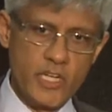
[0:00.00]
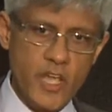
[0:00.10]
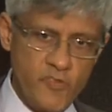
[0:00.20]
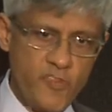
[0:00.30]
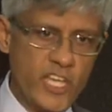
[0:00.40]

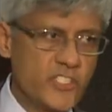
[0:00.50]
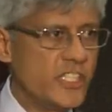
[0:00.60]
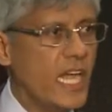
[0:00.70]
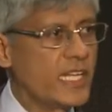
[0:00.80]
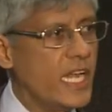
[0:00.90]
difference
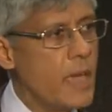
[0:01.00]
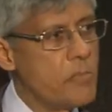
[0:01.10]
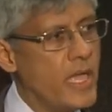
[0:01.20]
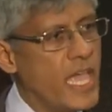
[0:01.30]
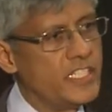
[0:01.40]
that can
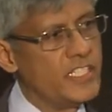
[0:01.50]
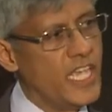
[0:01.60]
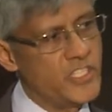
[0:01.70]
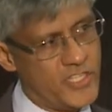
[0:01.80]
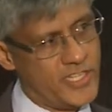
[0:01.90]

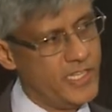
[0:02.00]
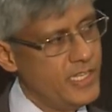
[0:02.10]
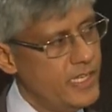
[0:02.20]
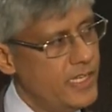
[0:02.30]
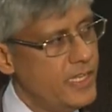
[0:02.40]
exist
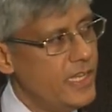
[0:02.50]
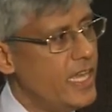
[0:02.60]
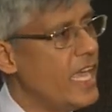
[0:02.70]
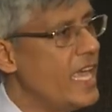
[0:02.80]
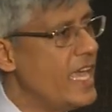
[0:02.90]

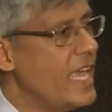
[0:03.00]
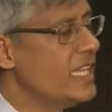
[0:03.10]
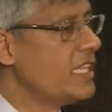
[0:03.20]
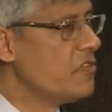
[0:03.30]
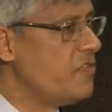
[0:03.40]

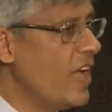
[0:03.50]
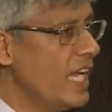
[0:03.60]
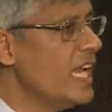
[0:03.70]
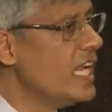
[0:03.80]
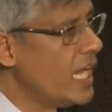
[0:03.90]
in the
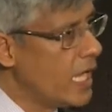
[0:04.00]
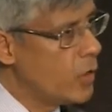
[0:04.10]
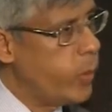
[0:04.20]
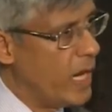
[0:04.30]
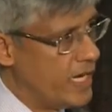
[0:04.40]
very
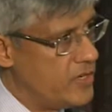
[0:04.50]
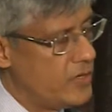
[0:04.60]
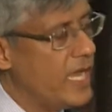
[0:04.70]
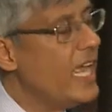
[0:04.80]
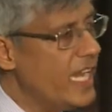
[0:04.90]
liquid,
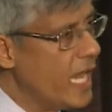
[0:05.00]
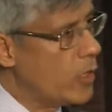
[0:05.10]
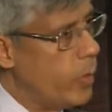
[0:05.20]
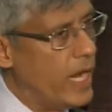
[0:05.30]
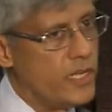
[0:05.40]

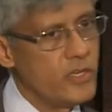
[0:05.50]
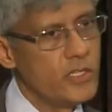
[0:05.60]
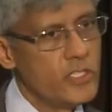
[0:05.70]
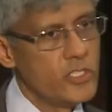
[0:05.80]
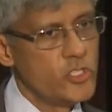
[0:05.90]
illiquid
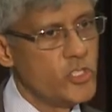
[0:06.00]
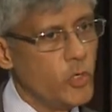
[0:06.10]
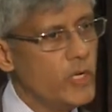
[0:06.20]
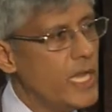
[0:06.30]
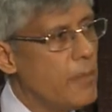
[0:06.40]

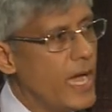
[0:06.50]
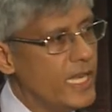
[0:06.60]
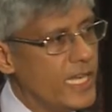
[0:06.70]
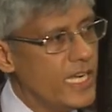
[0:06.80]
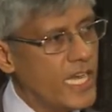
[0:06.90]
junior
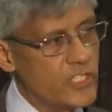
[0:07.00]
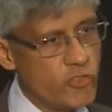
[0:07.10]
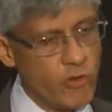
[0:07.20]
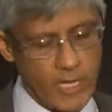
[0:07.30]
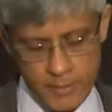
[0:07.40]
mining
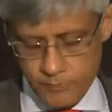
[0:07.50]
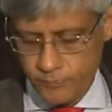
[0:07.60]
industry.